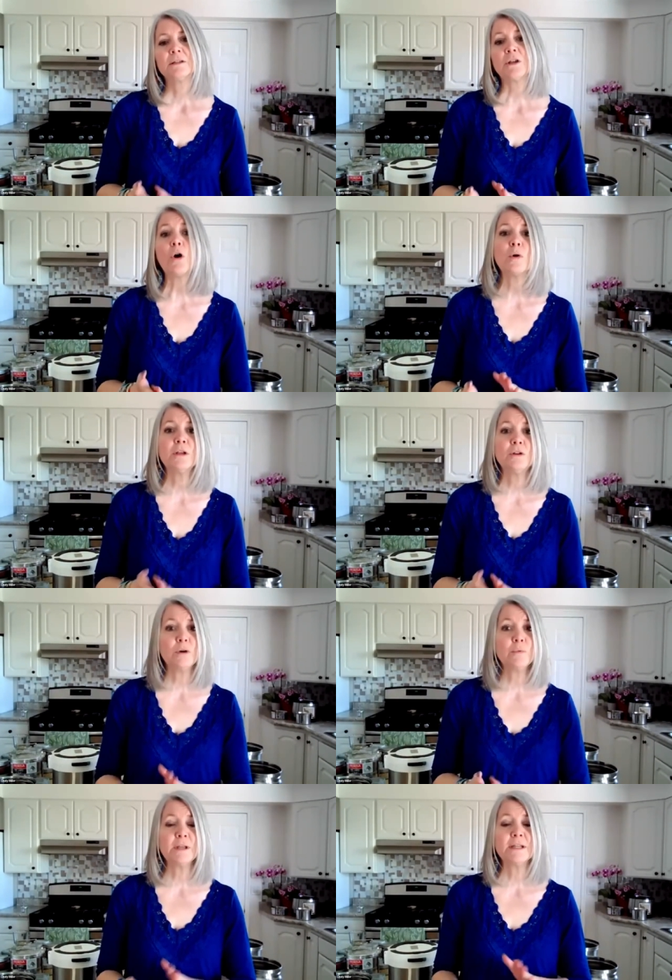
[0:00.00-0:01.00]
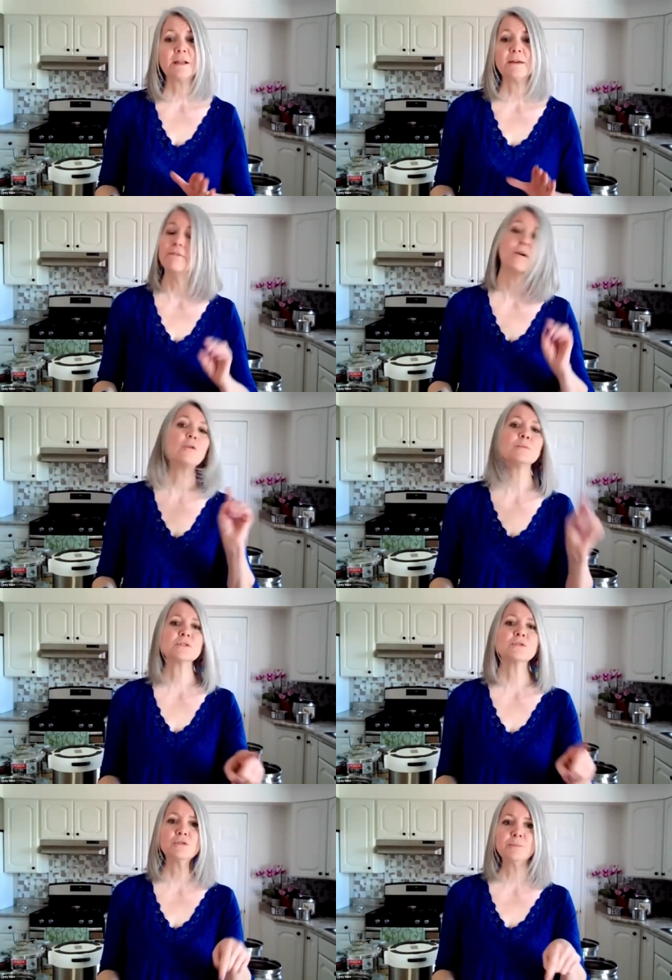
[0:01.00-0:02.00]
Oh, and you know what? We did a
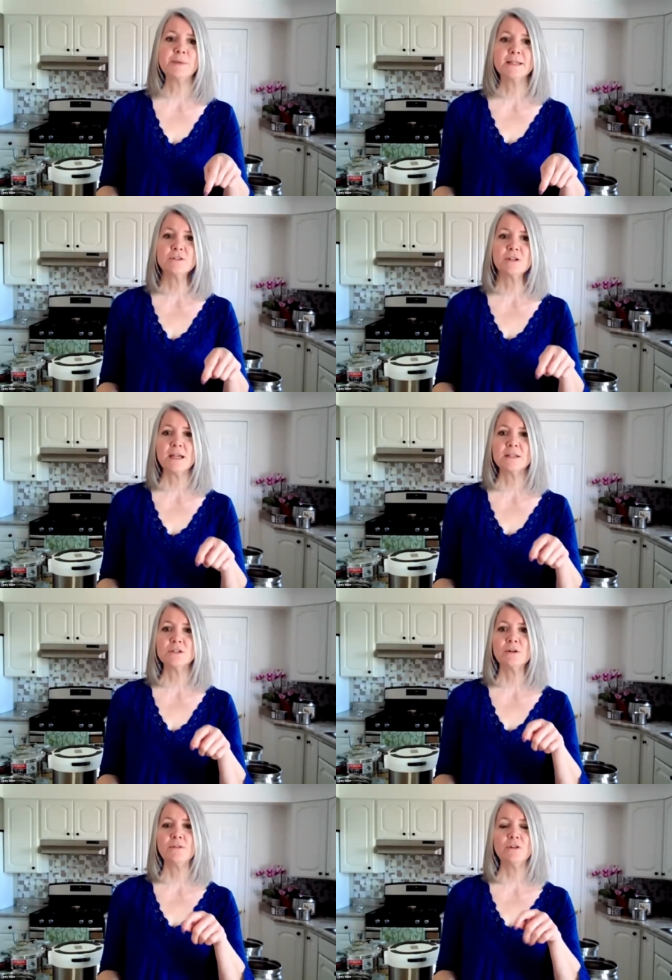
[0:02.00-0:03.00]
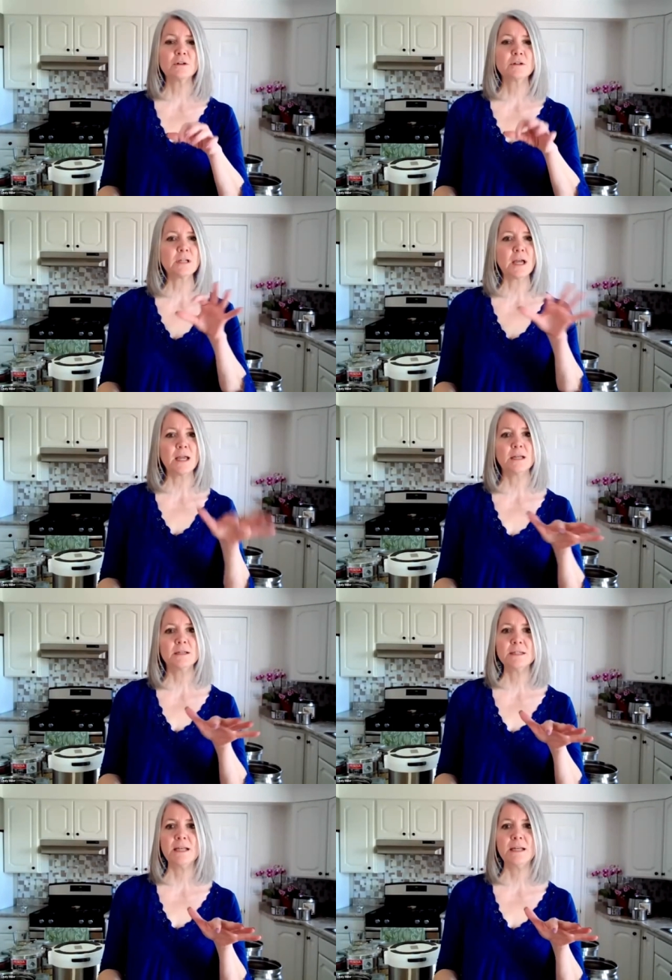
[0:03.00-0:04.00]
homeschool group yesterday. So if you're tied
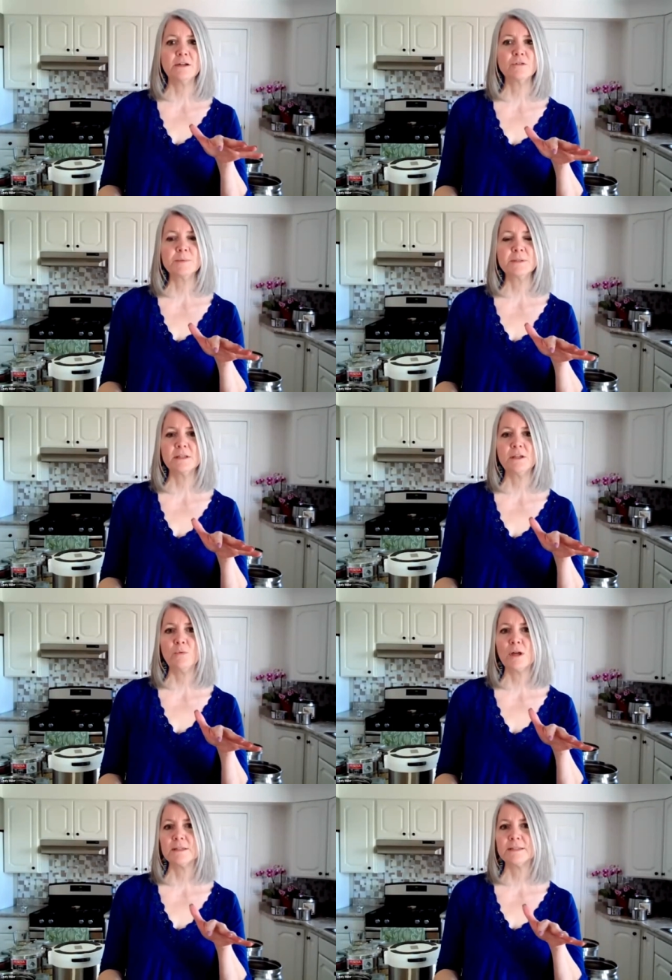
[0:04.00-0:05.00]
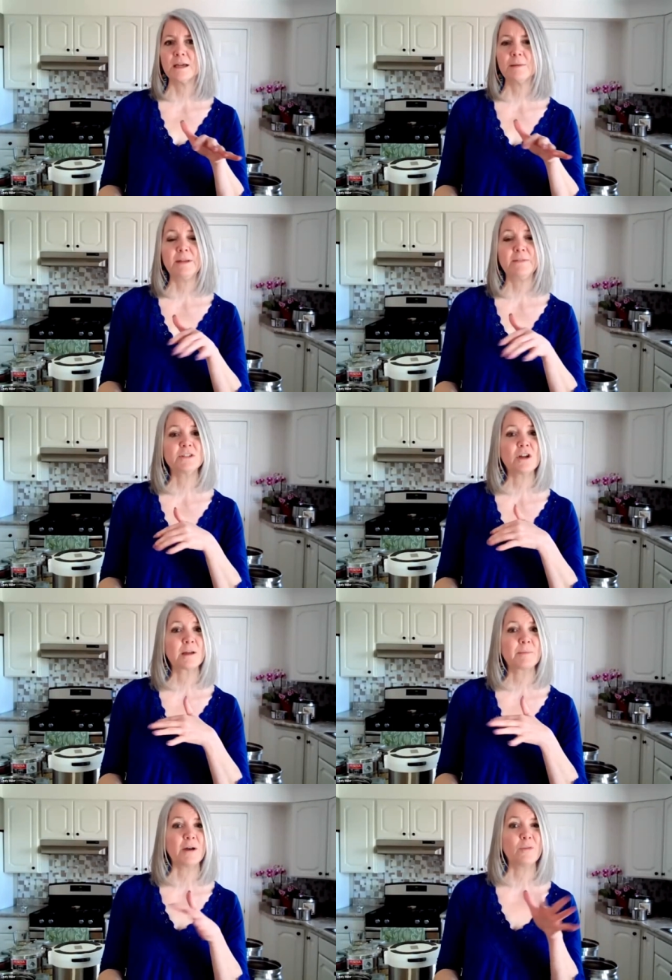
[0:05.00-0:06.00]
into any groups that you want us to come and even
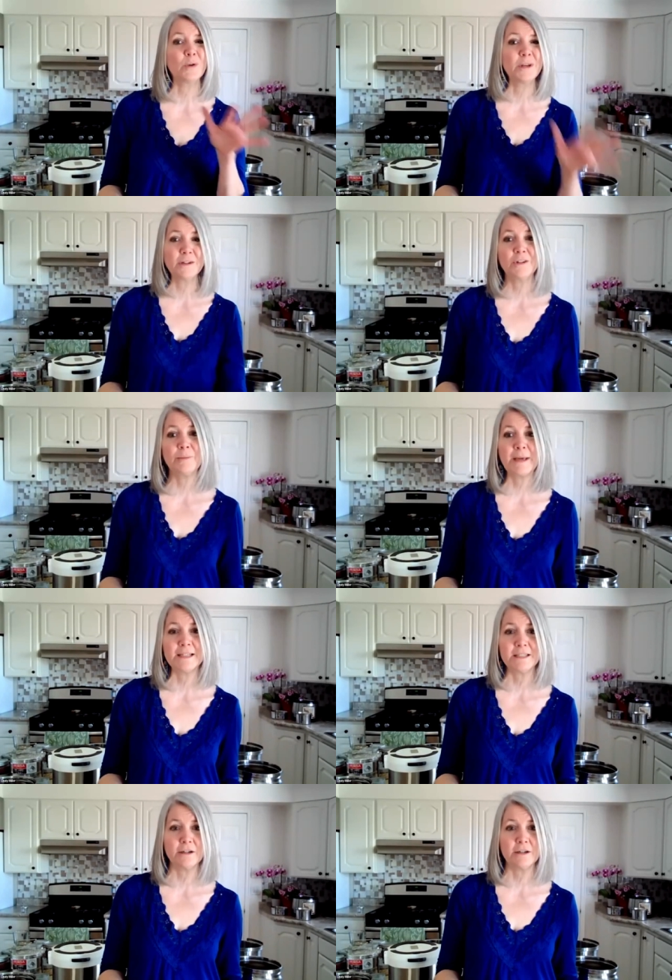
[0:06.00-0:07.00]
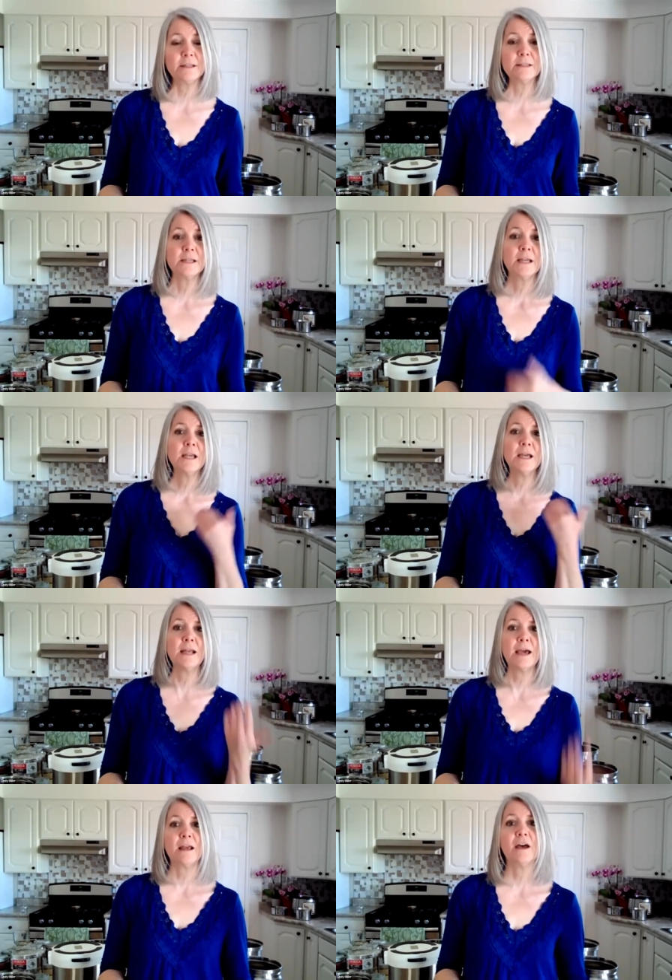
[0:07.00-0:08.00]
talk about 100 humanitarians and
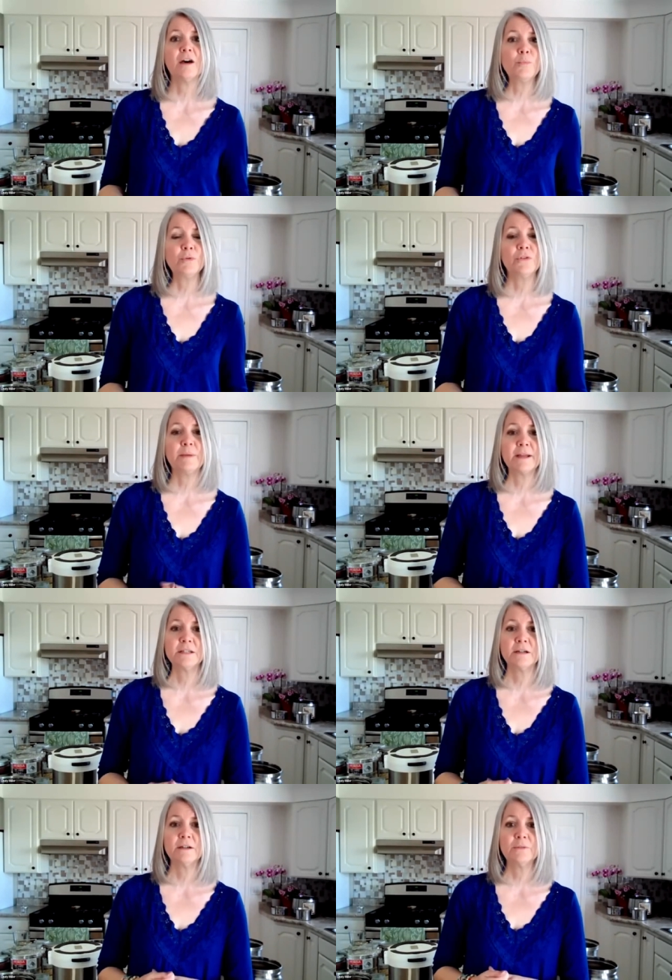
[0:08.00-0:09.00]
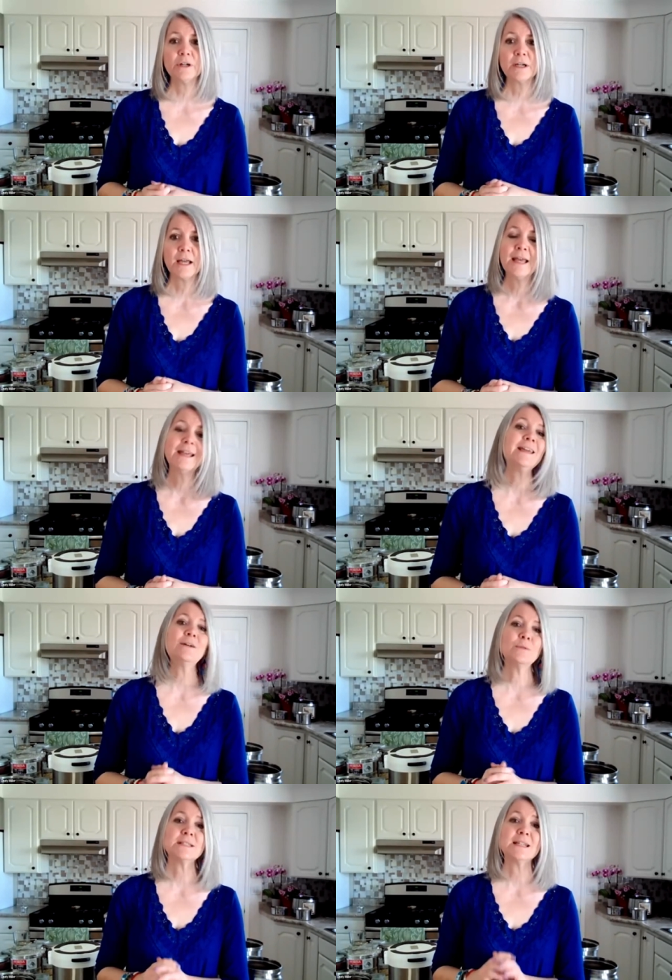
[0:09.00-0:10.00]
how to help with humanitarian work,
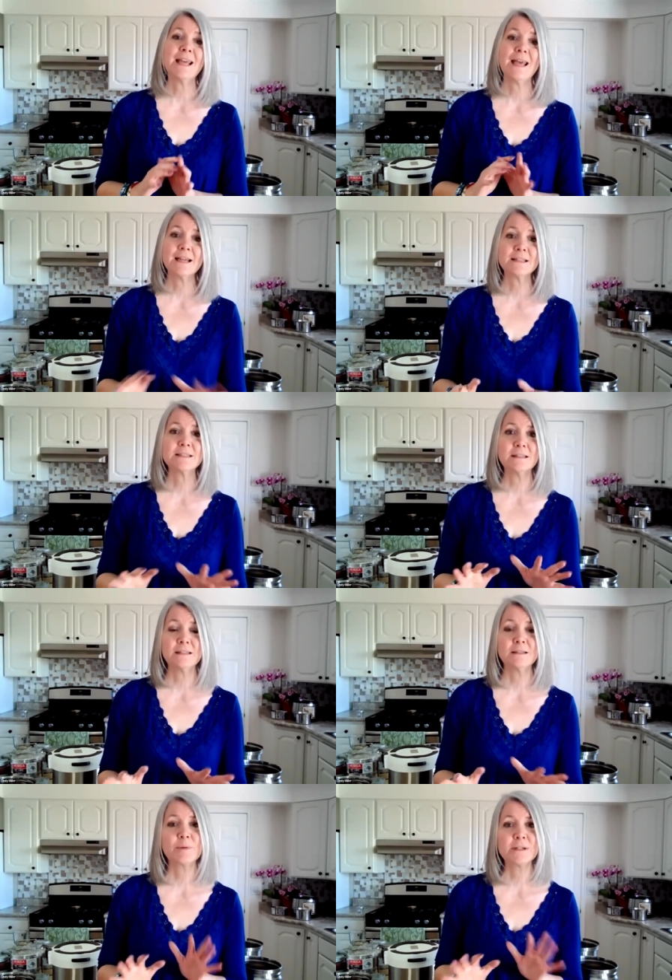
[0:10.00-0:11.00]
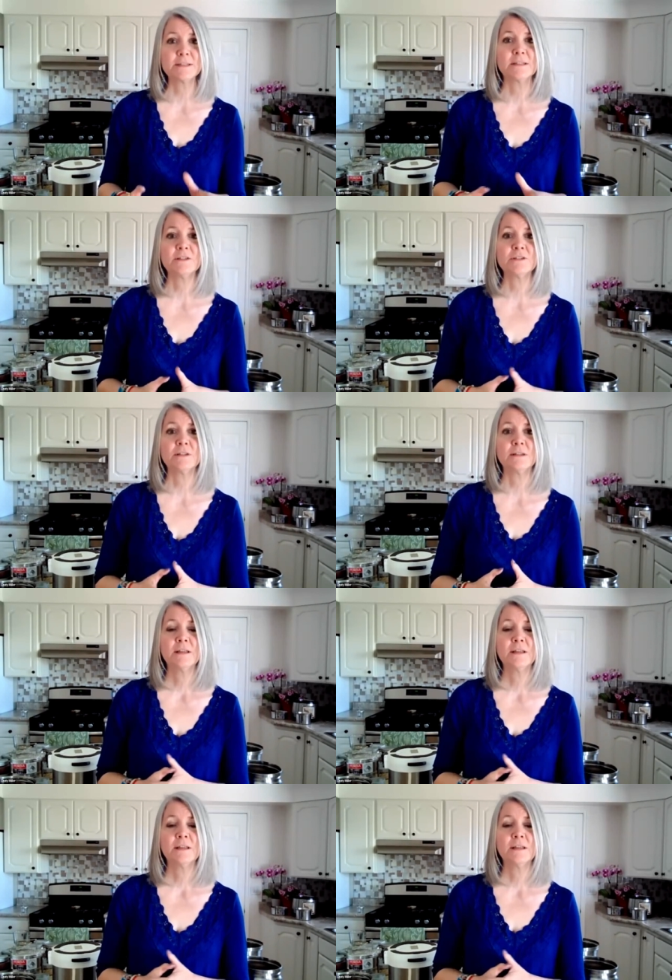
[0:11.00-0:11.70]
it was an excellent presentation,